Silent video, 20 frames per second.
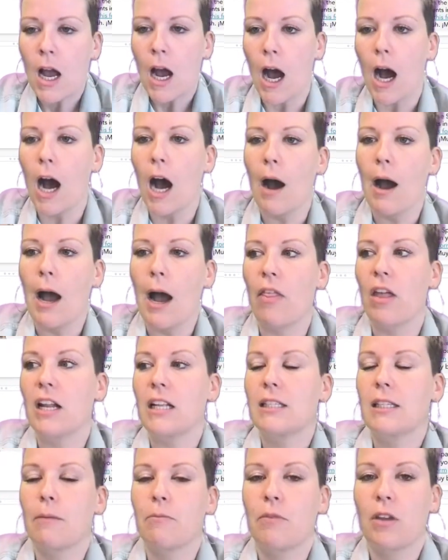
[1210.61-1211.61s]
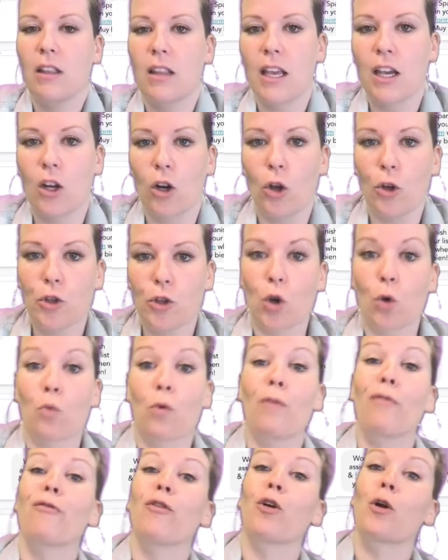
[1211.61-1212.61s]
And then it's something they can also
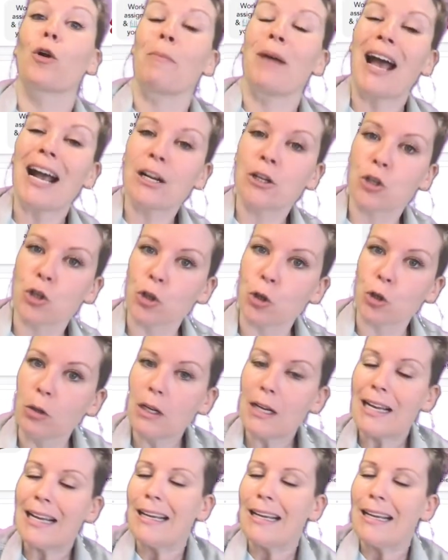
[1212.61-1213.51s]
refer back to.